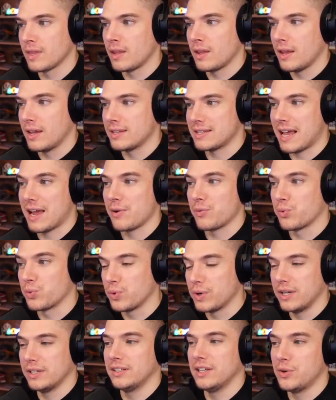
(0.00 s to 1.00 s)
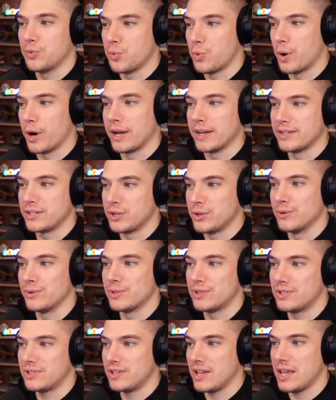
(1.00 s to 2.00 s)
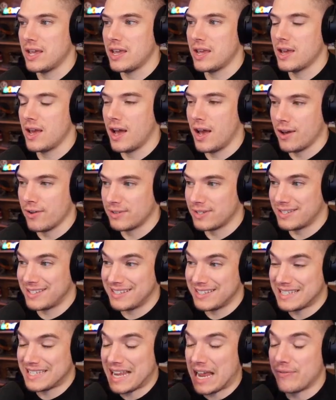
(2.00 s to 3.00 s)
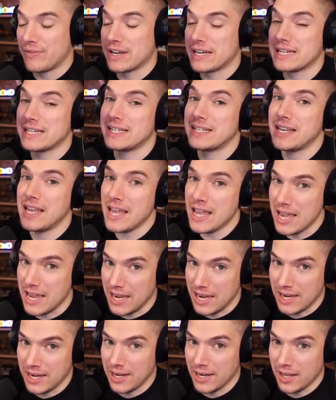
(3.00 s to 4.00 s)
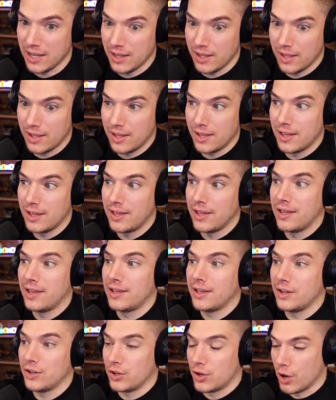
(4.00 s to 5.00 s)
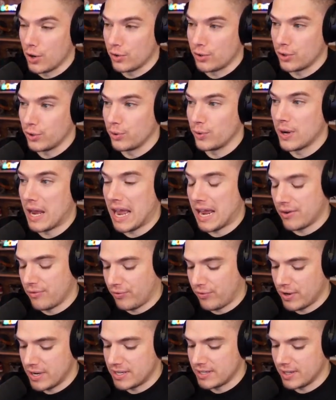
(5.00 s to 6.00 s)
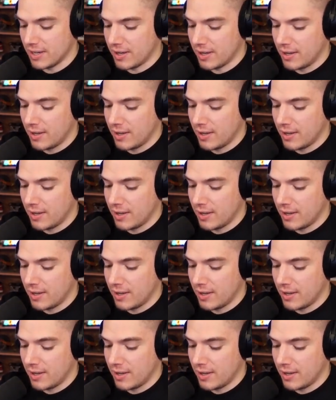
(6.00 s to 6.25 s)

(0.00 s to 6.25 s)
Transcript: is I really want to see a 17 Goku and Frieza